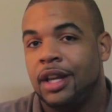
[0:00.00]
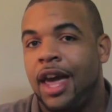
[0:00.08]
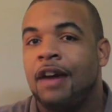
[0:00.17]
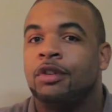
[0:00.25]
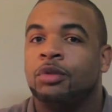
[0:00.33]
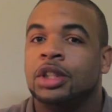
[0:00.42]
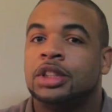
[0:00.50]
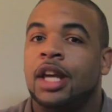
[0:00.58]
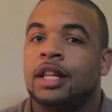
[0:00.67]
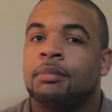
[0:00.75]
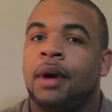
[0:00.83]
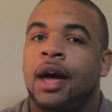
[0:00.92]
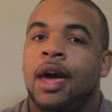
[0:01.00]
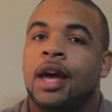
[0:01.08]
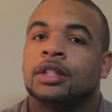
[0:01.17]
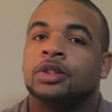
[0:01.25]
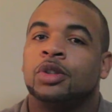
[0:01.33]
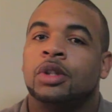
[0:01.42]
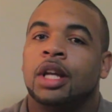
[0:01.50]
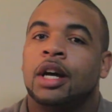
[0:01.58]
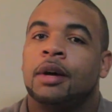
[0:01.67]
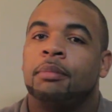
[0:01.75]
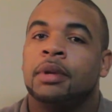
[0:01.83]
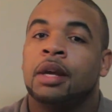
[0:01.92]
Haven't rechecked my
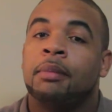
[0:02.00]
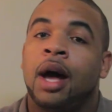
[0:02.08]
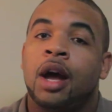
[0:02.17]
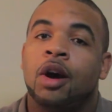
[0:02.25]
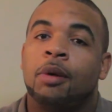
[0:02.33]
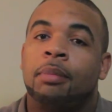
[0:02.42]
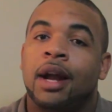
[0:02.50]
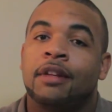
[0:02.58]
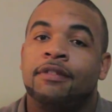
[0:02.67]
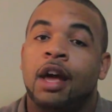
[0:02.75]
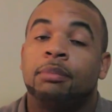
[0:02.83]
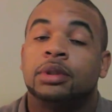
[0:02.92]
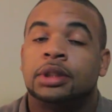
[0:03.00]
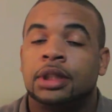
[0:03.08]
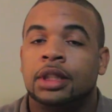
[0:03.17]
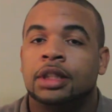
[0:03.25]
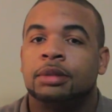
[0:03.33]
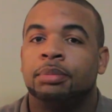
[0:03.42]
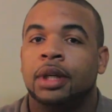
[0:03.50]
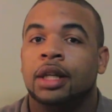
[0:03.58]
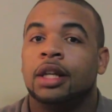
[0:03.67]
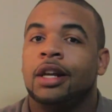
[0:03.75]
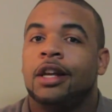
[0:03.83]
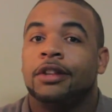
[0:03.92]
actual BMI or body fat percentage,
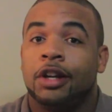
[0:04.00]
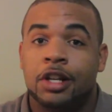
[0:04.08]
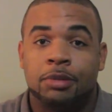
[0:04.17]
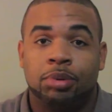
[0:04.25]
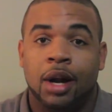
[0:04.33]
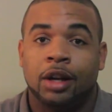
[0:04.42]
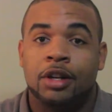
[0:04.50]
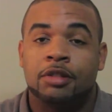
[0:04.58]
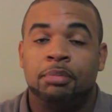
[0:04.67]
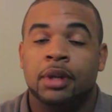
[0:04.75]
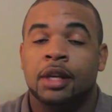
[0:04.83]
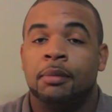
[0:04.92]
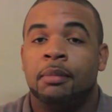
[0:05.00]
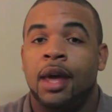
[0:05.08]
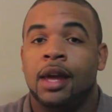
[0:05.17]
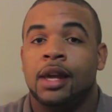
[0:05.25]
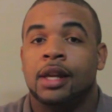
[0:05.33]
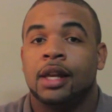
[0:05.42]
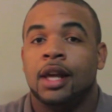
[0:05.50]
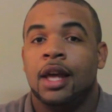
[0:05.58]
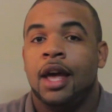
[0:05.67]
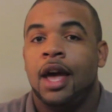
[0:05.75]
but there is progress being made.